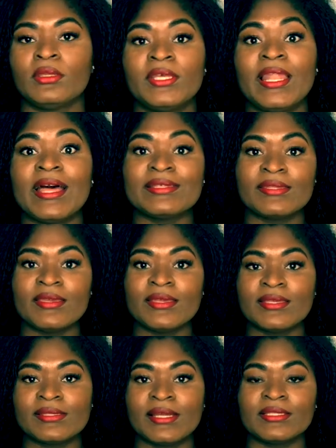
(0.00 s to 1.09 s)
The last thing
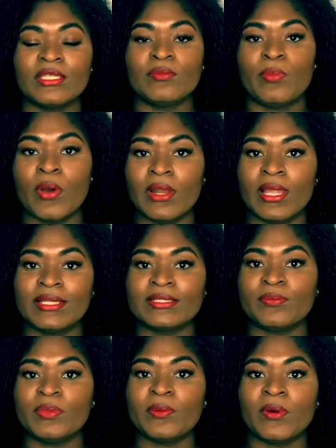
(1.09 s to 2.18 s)
is that in
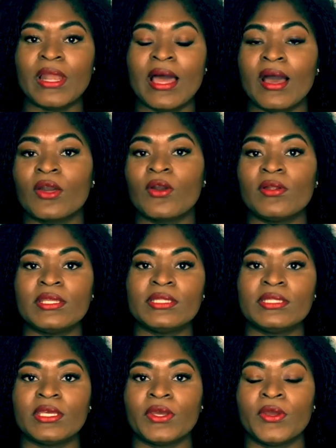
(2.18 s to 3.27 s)
Poland, people are
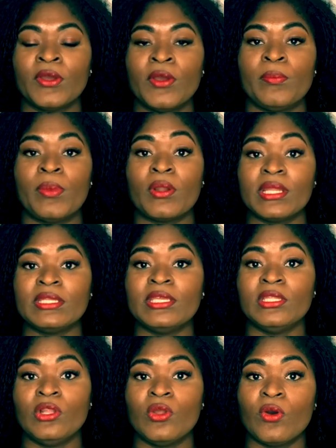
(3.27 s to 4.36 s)
calling their
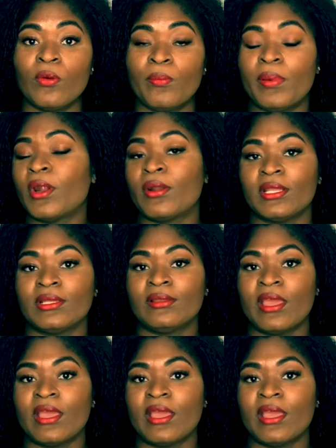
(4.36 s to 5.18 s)
parent-in-law parent.